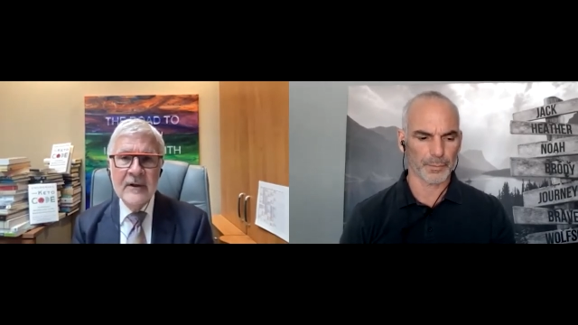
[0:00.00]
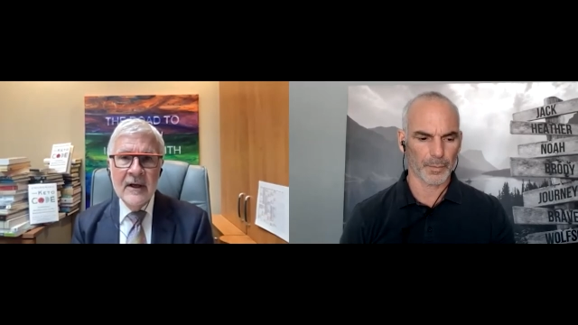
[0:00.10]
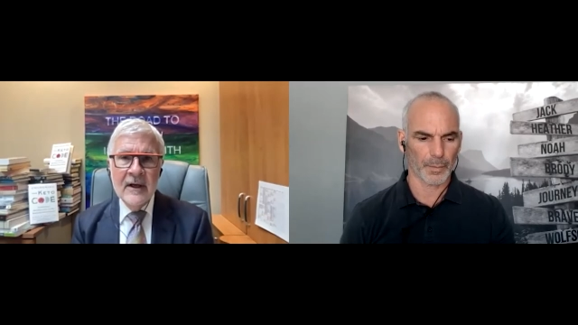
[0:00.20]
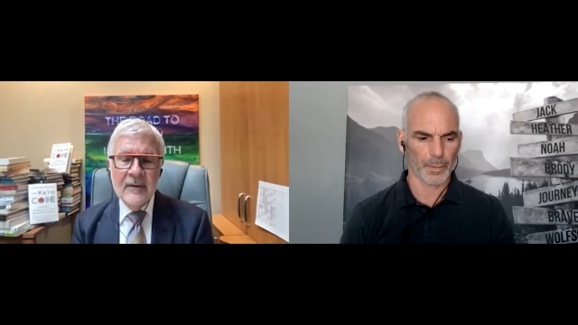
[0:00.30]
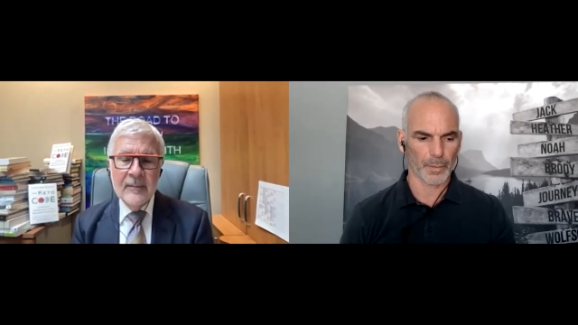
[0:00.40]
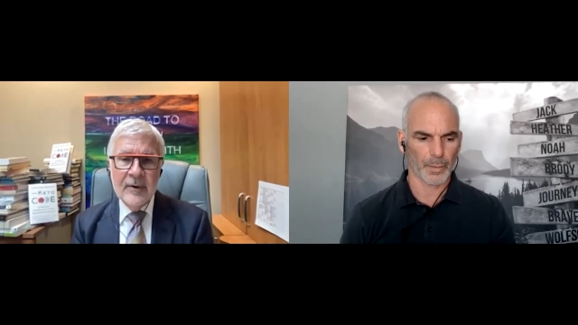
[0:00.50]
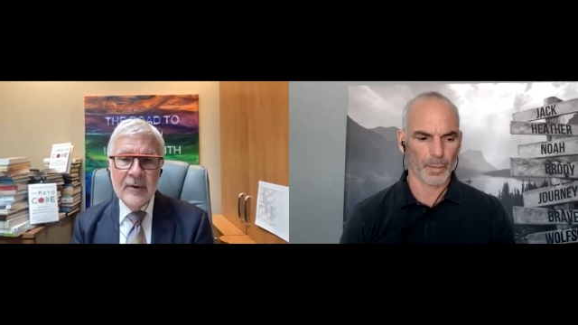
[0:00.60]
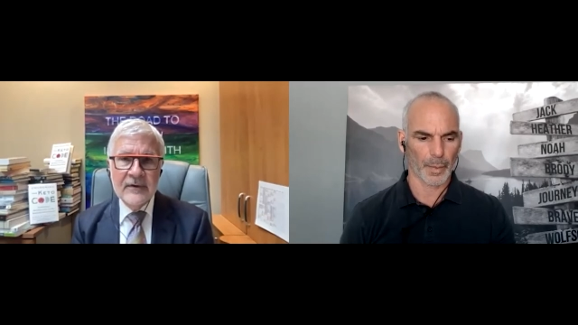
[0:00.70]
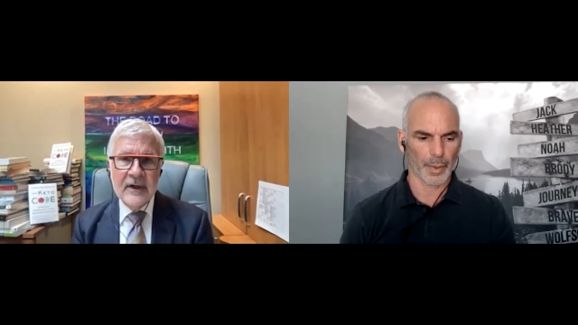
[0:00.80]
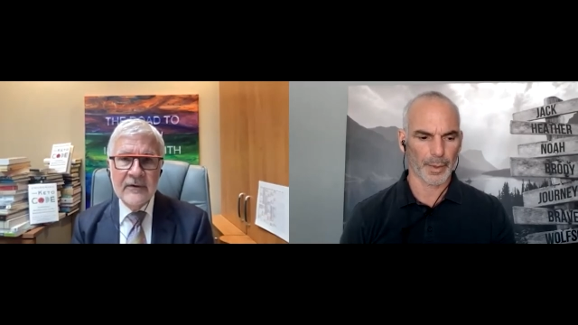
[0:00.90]
Speaker 1: And the
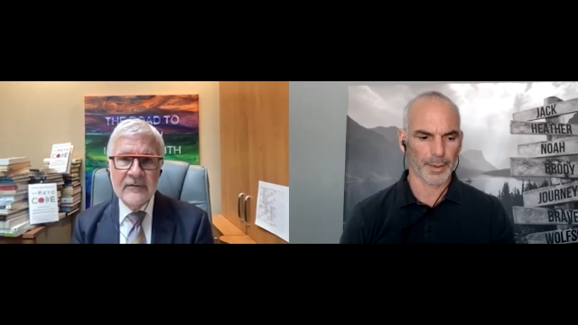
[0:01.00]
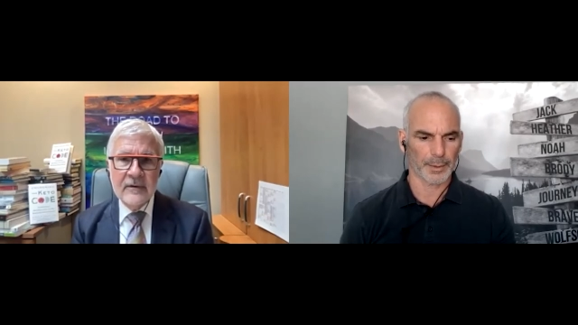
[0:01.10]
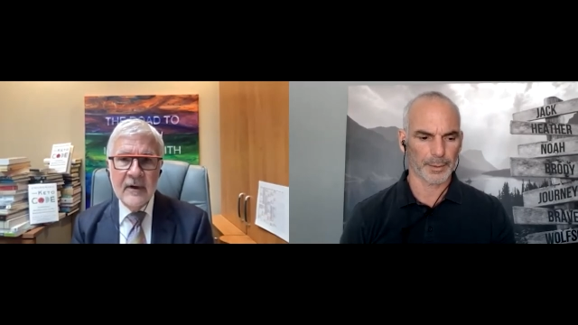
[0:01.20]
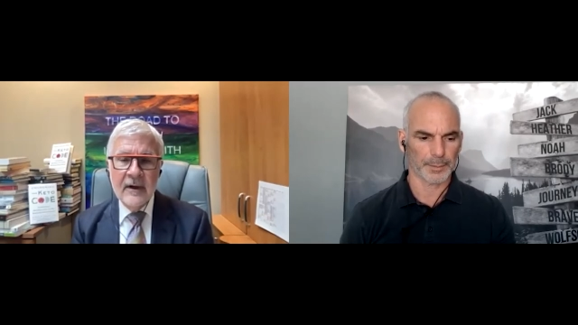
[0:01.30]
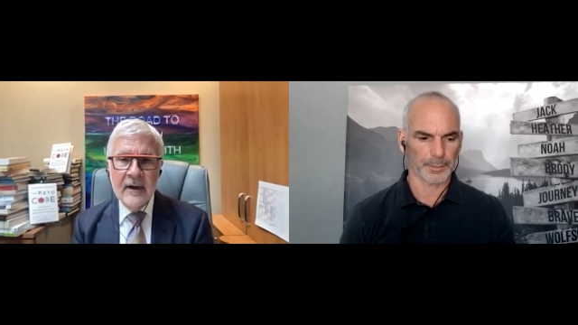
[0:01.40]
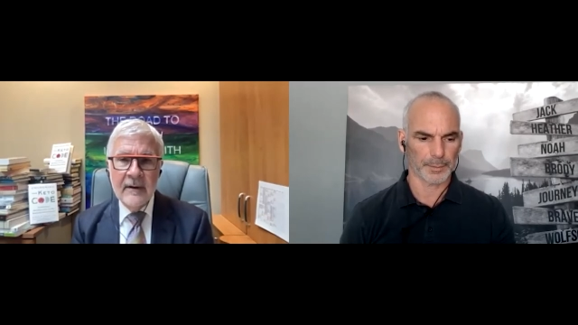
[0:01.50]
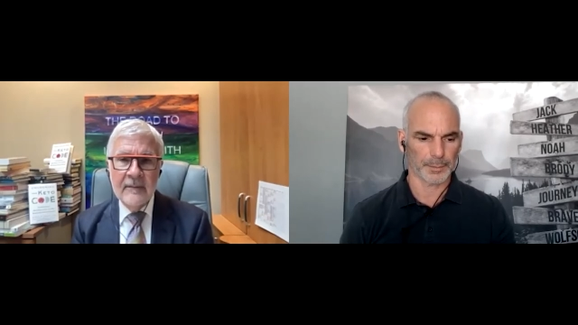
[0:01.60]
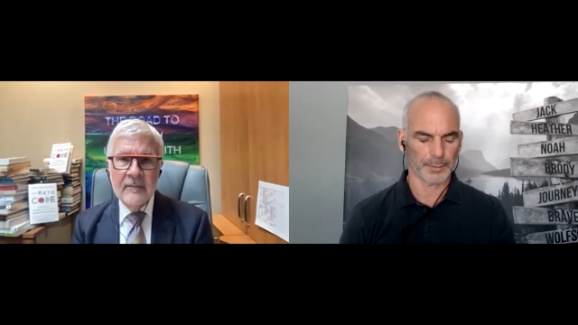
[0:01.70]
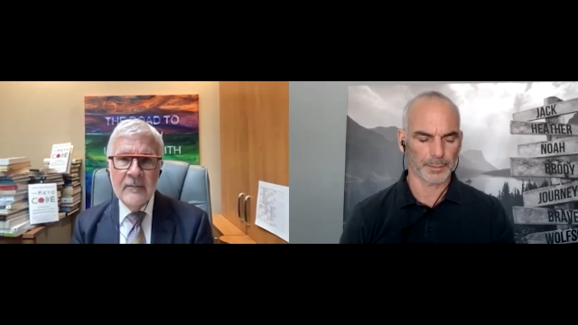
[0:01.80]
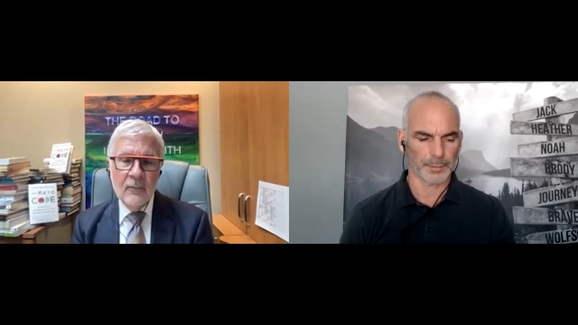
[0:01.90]
PULSE test uh,
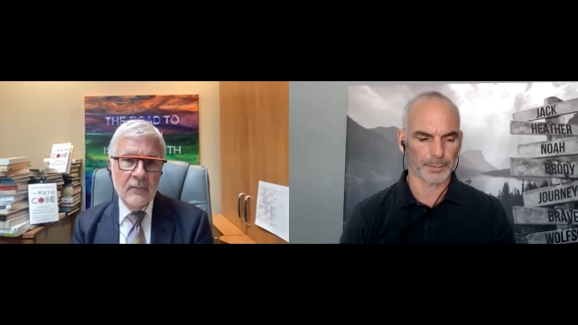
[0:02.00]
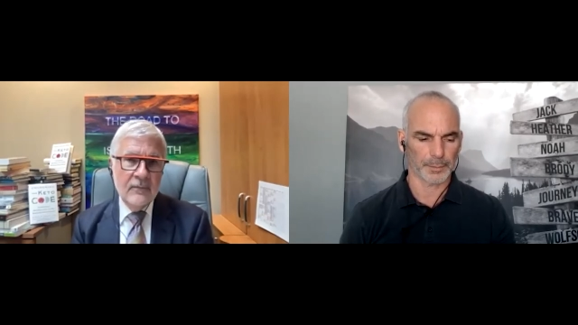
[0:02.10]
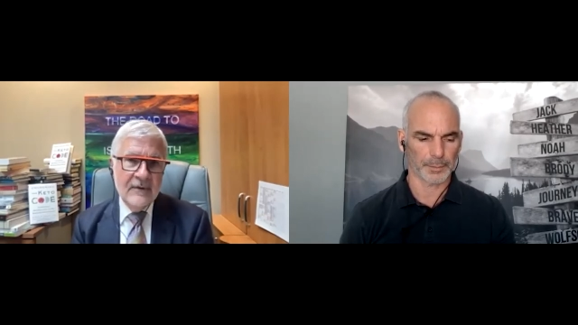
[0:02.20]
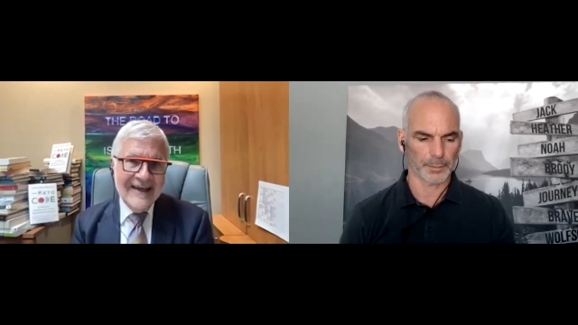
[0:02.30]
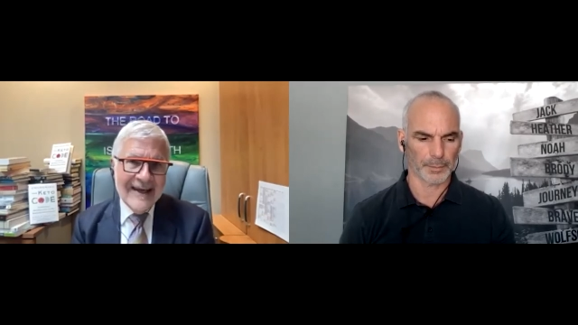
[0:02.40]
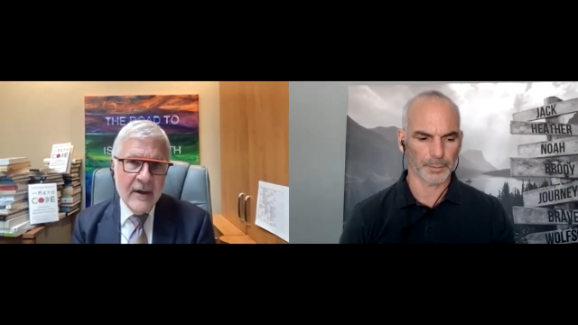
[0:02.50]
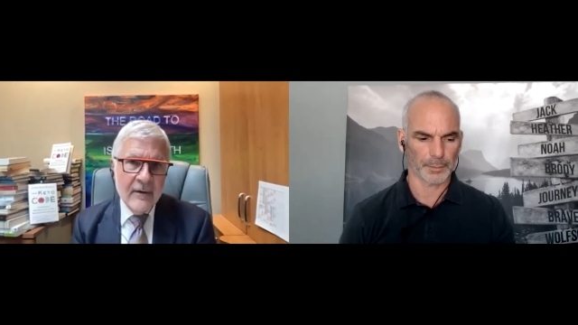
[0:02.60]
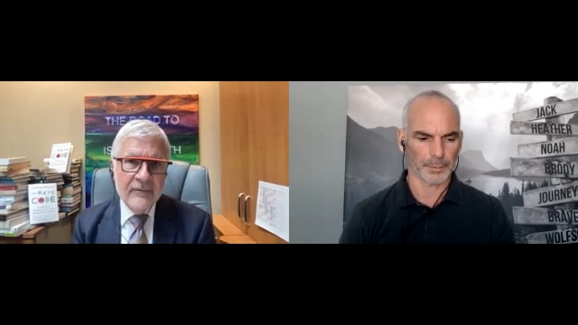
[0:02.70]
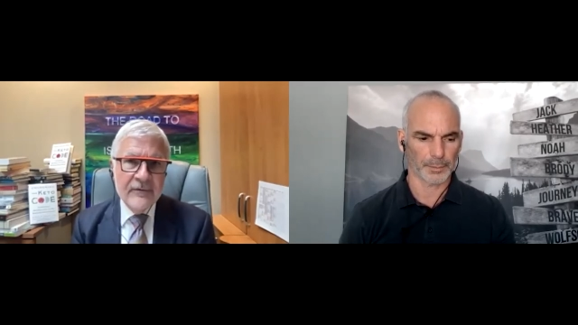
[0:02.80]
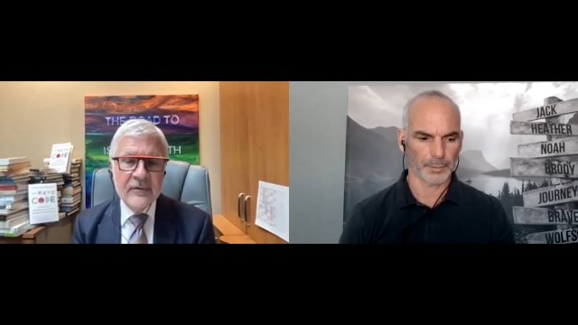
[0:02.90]

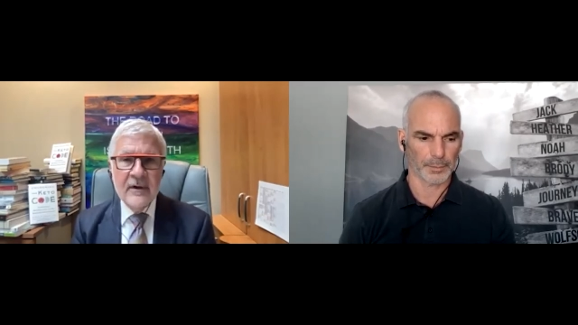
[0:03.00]
gives